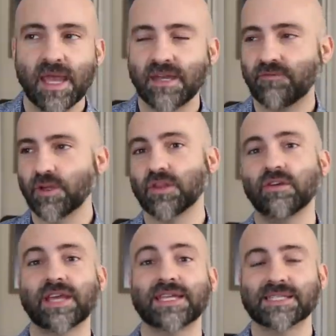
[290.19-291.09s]
And if we
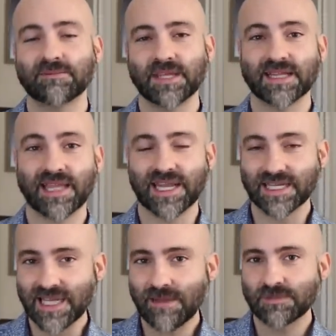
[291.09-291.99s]
look at something like
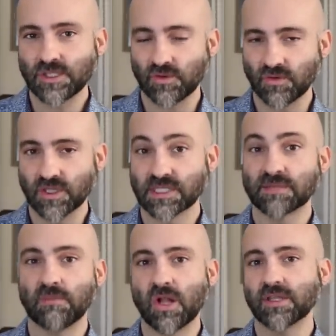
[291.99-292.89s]
Neptune, the
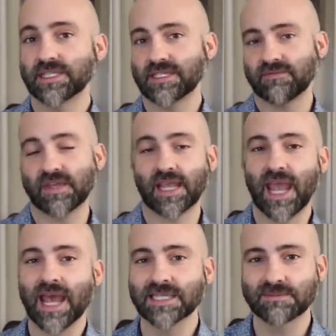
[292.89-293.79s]
smallest of the
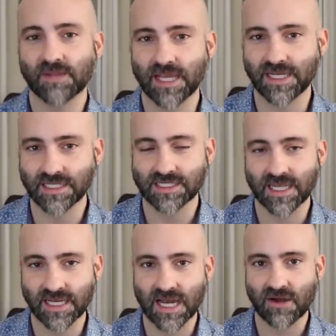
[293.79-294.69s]
gas planets
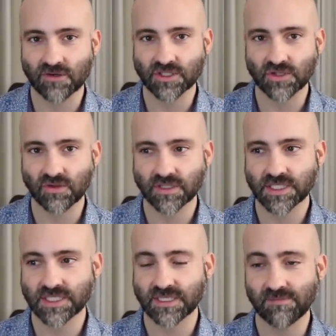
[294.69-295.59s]
in our solar
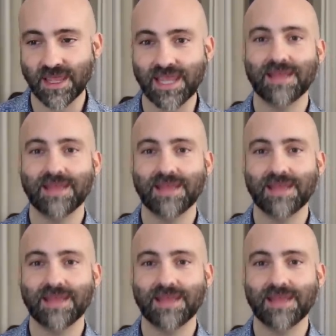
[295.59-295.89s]
system,